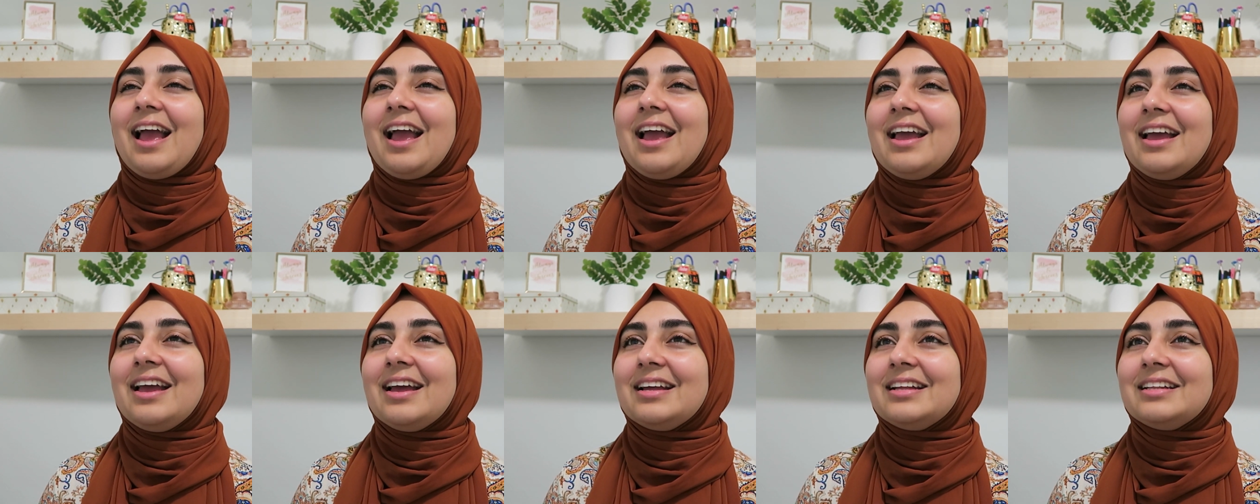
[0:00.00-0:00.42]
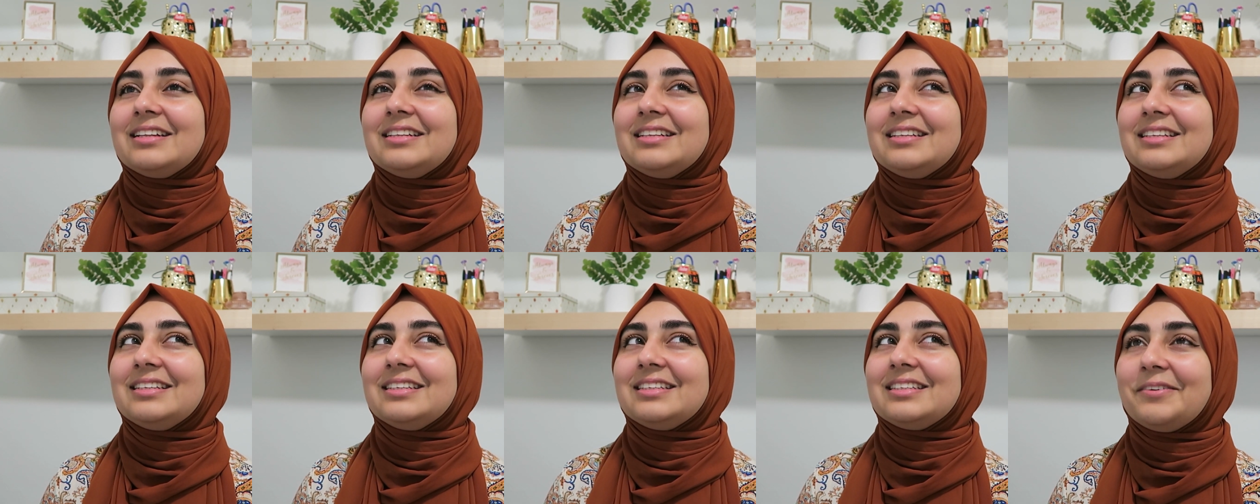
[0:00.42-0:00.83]

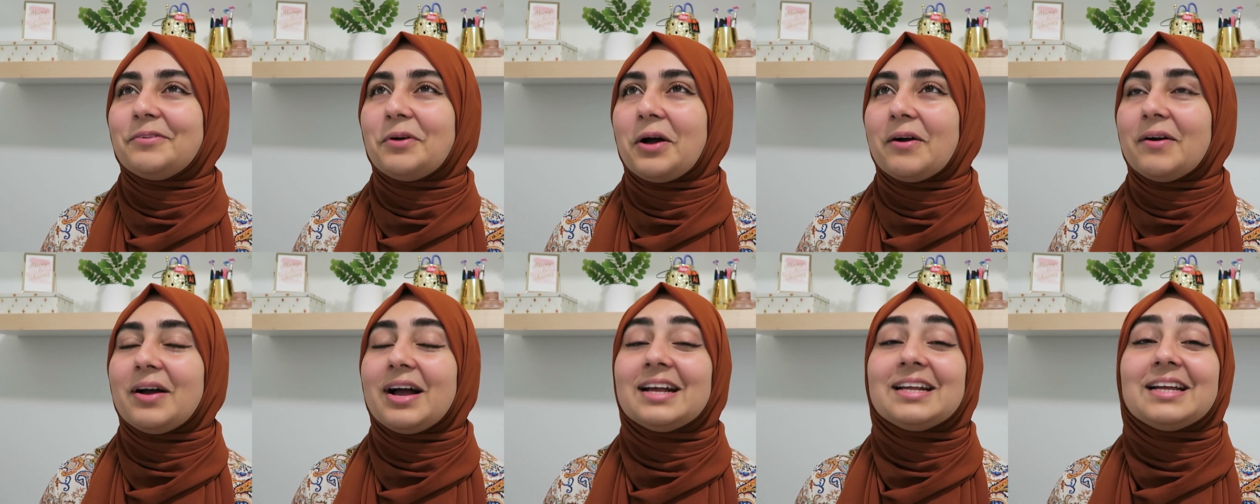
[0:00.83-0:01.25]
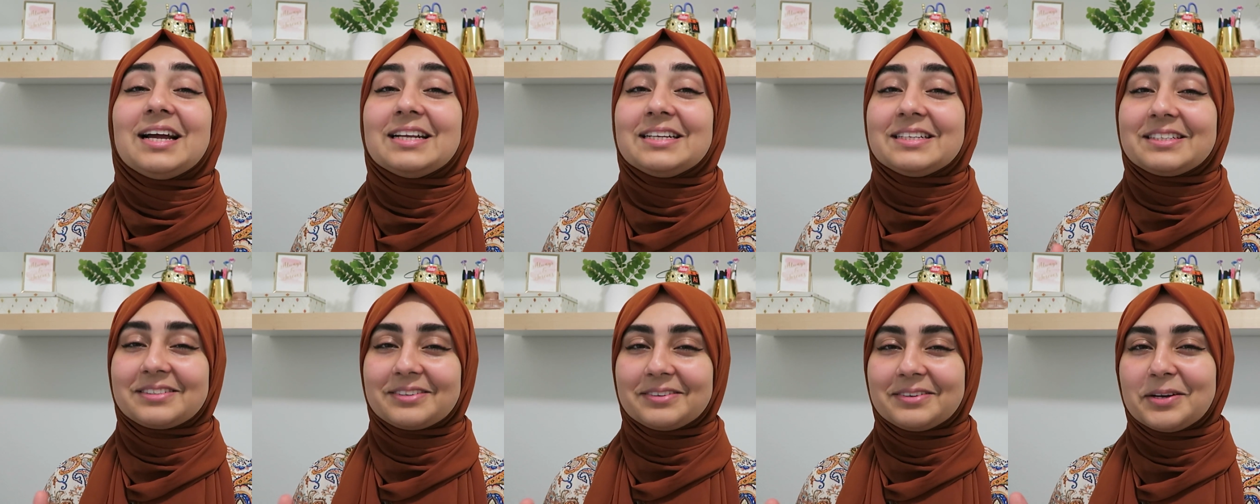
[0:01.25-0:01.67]
and wow, I
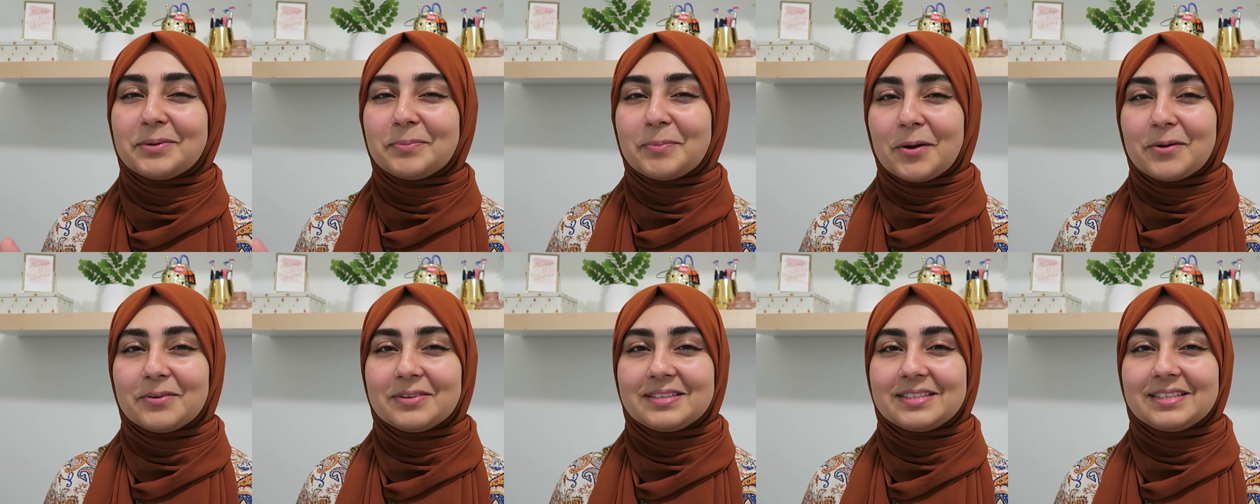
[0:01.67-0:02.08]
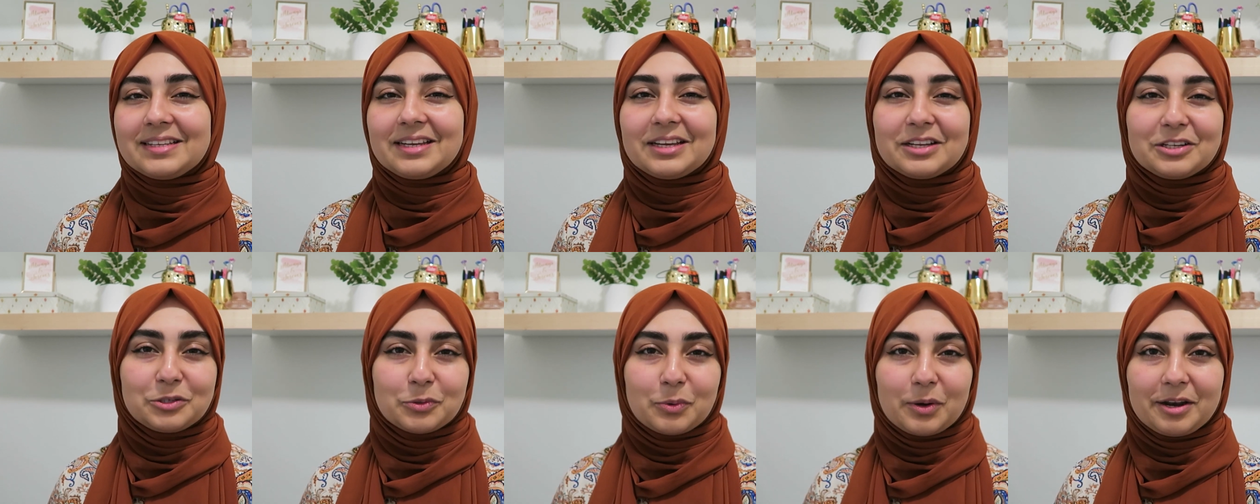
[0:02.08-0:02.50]
just started posting
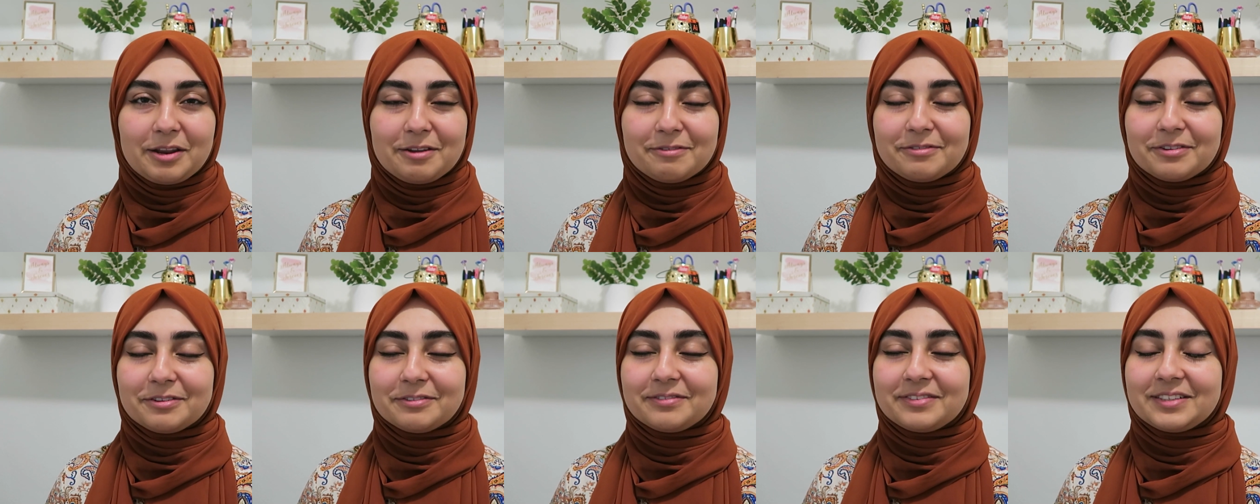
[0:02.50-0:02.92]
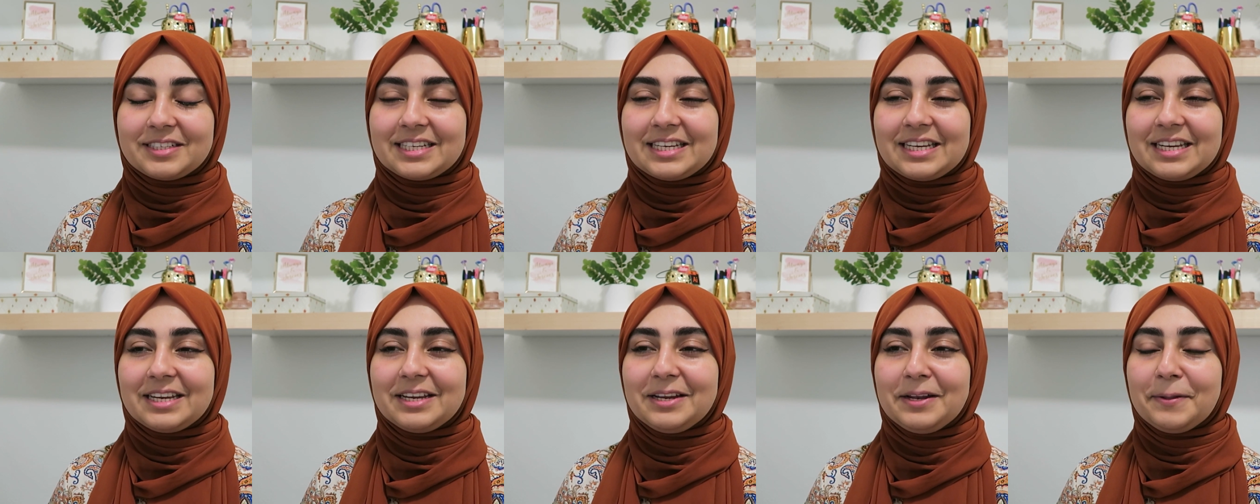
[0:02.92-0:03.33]
in
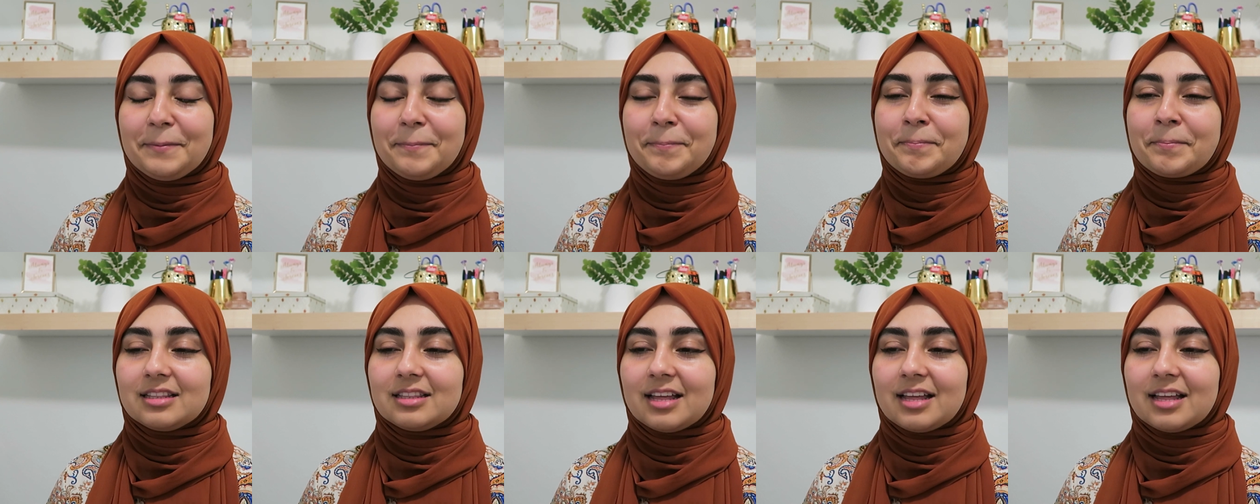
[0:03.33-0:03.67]
2015.